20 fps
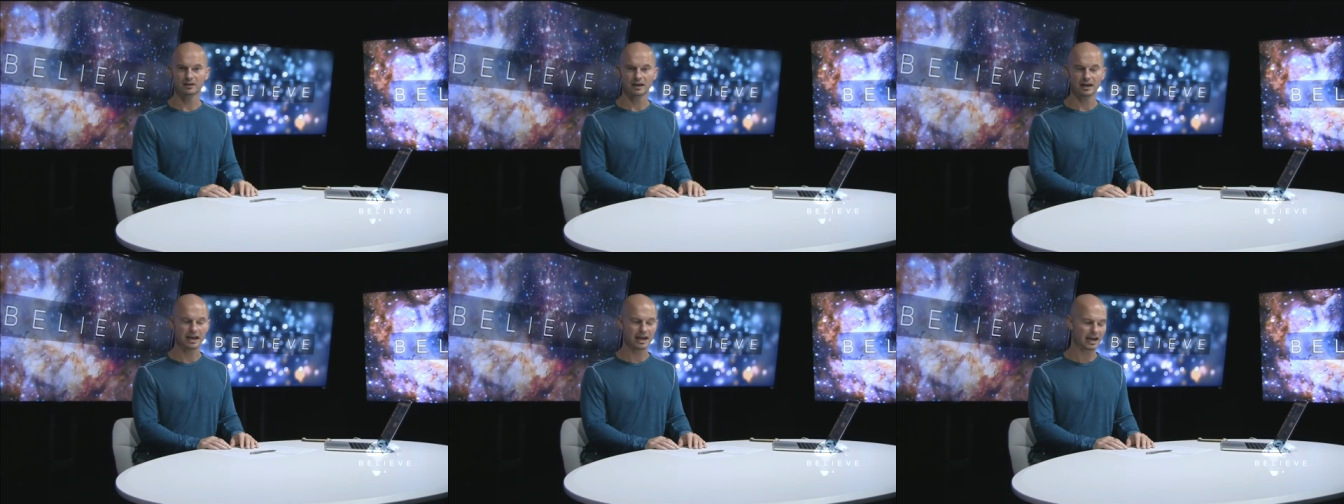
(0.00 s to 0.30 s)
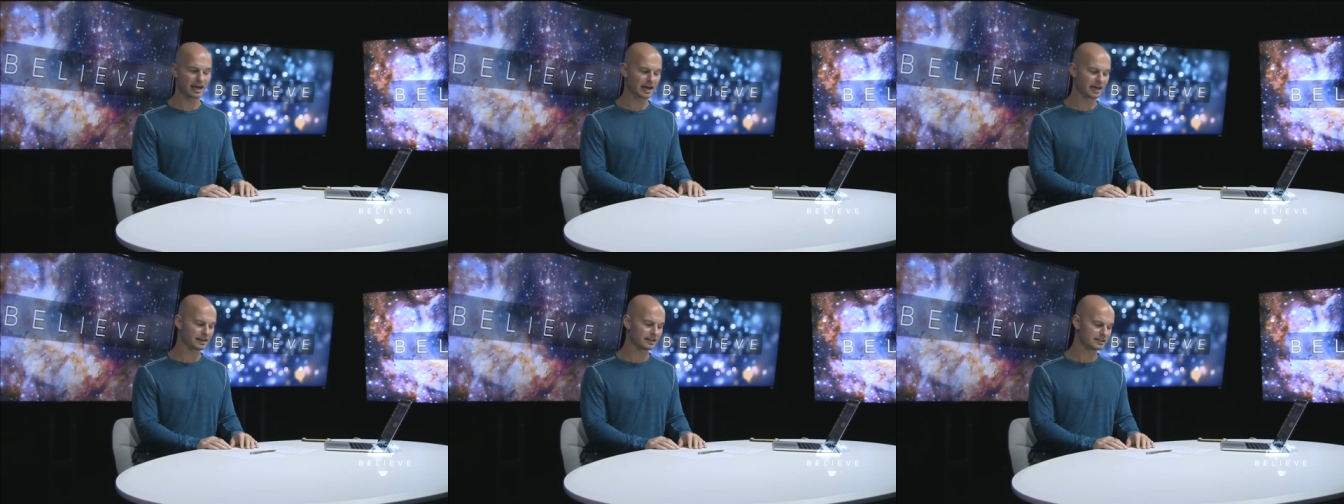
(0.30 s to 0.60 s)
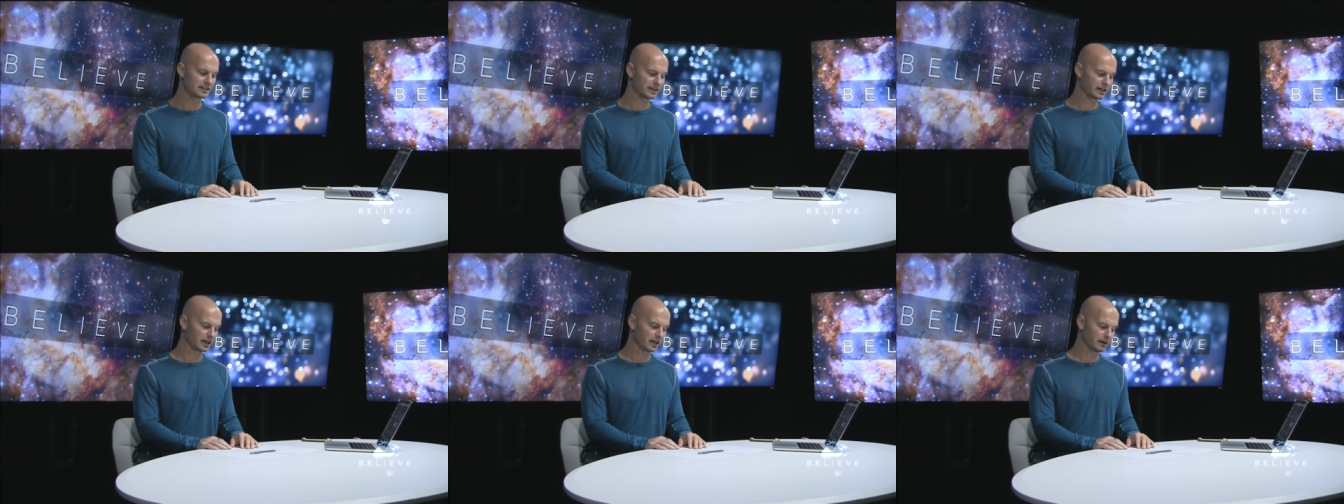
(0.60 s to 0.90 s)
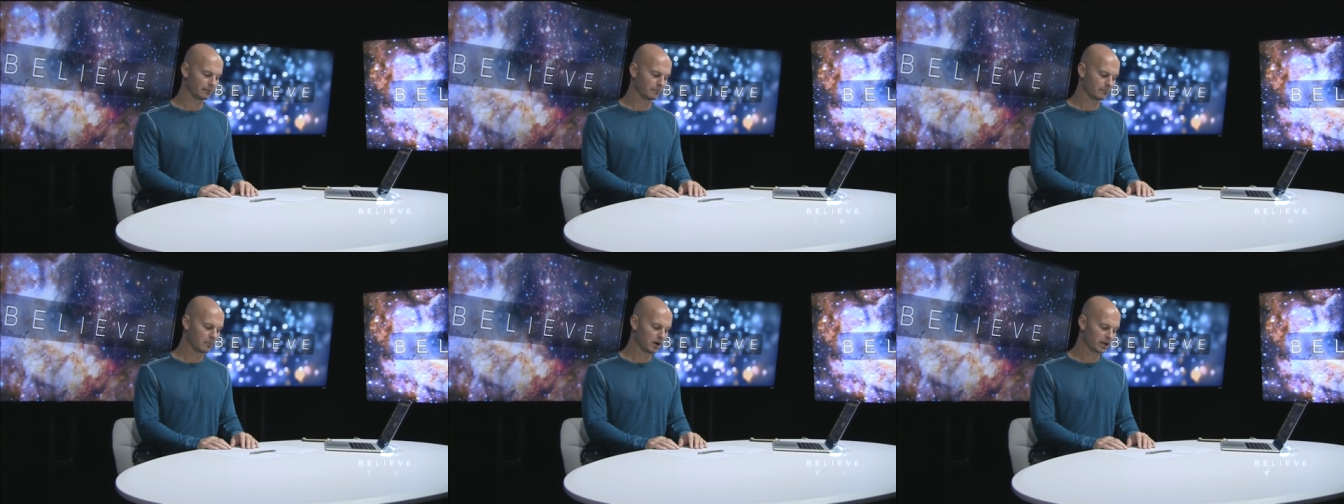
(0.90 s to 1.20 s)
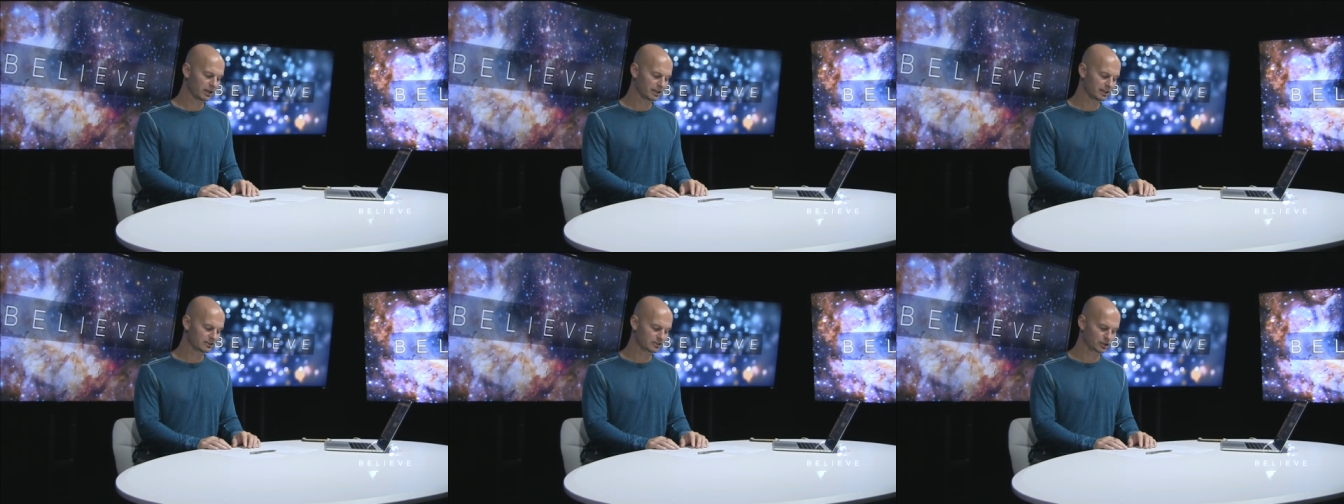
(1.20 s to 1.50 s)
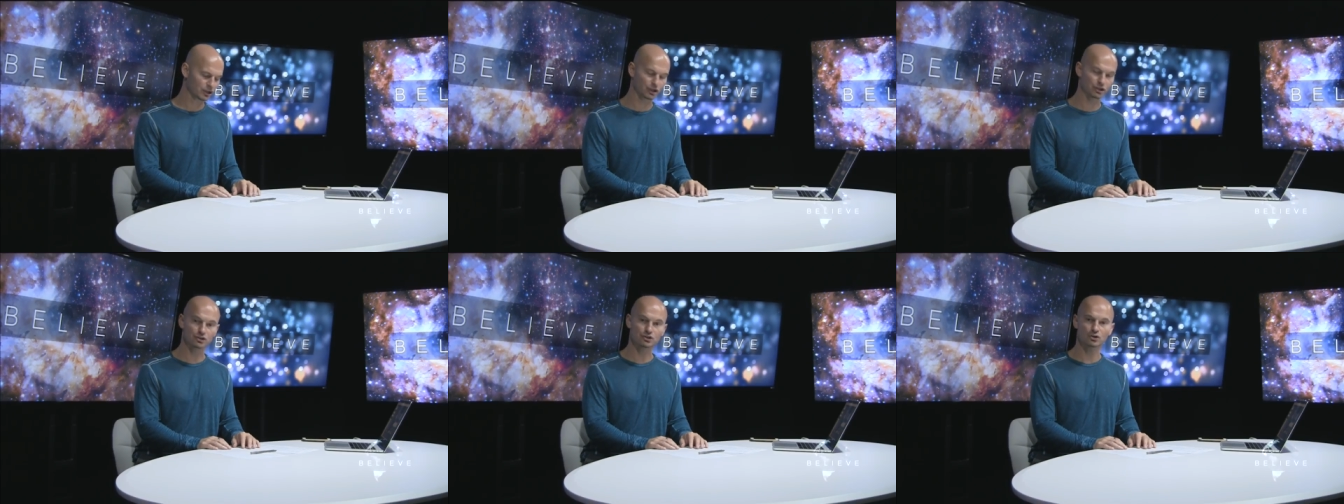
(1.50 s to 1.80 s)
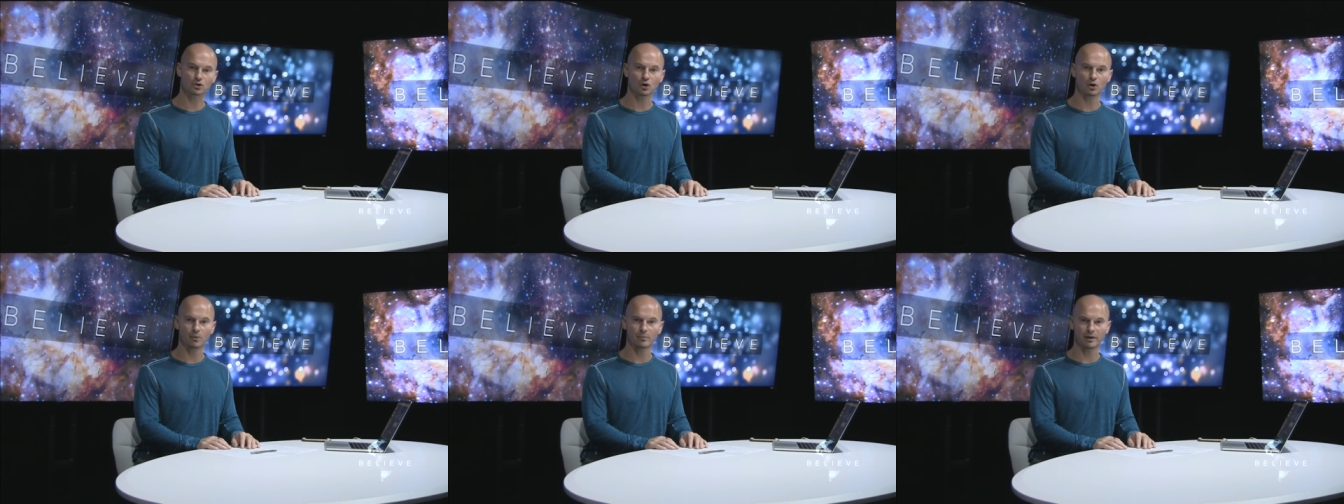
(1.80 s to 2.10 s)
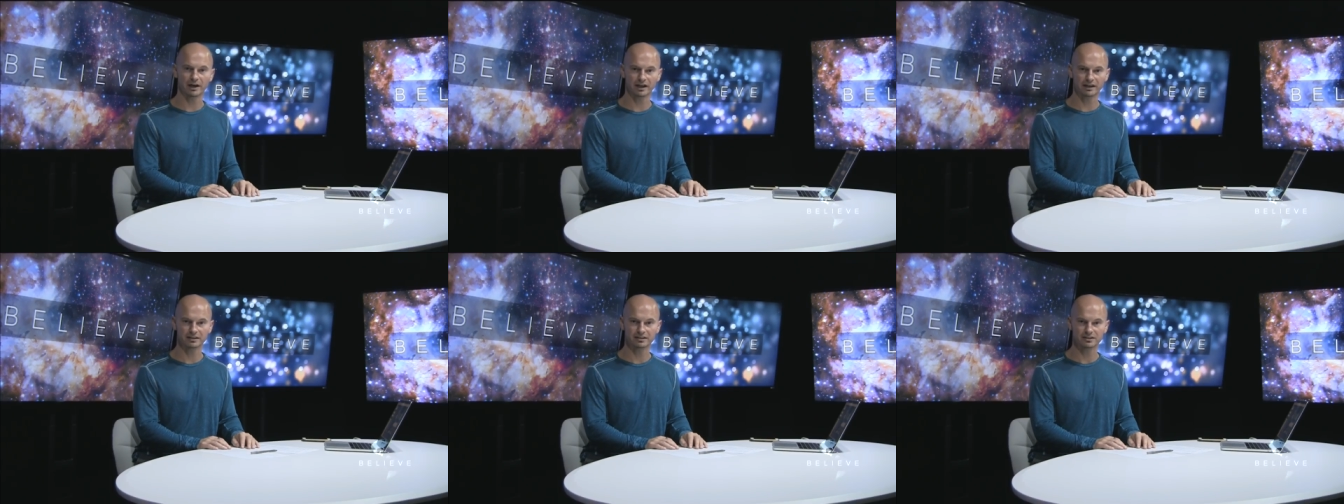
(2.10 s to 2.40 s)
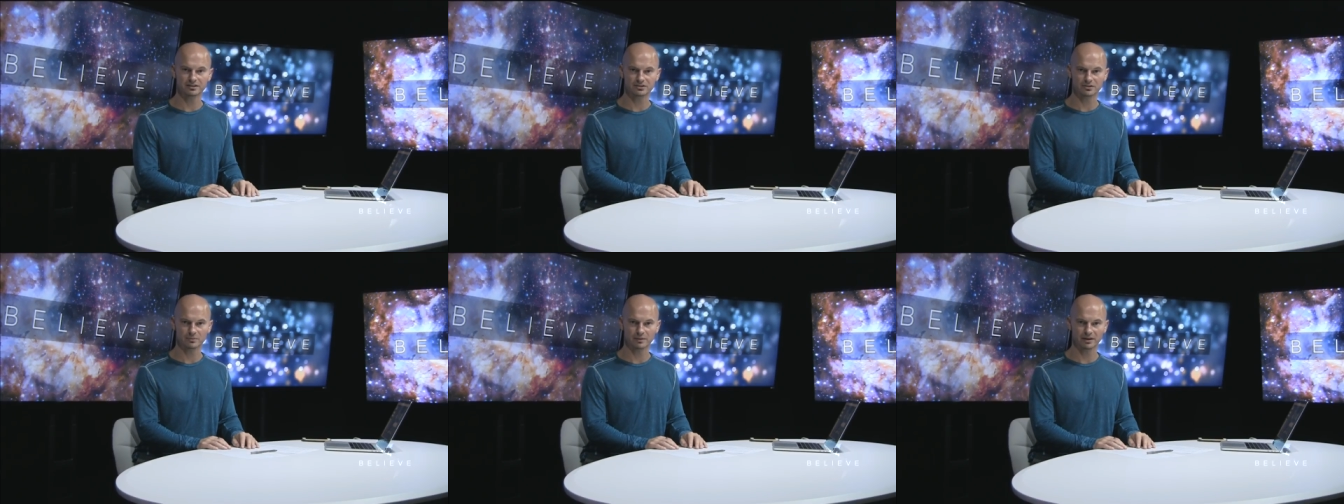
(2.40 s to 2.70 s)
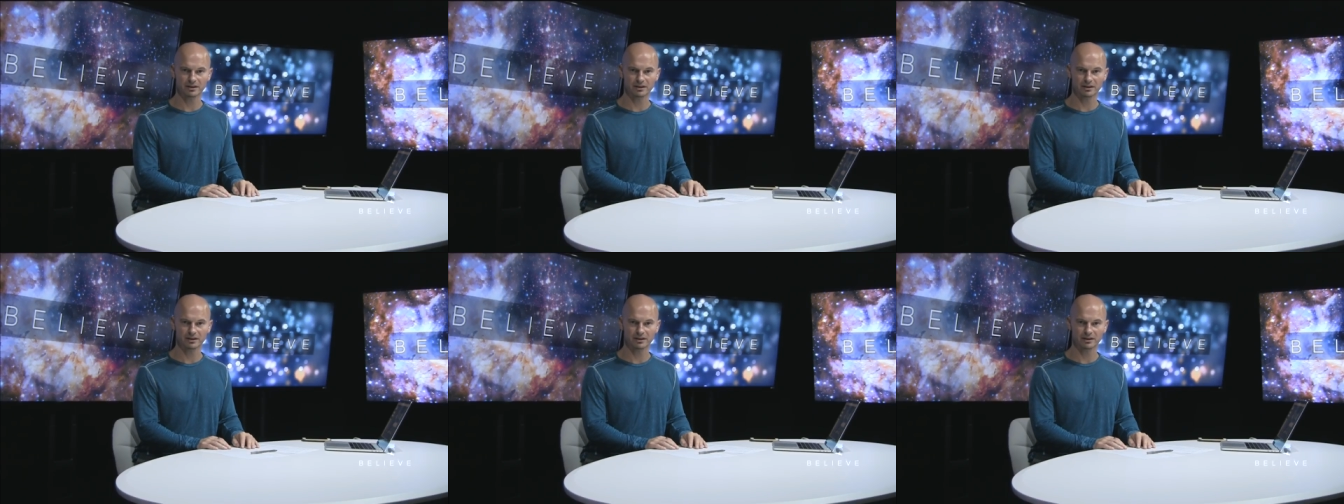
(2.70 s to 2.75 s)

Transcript: And uh, money is a control mechanism.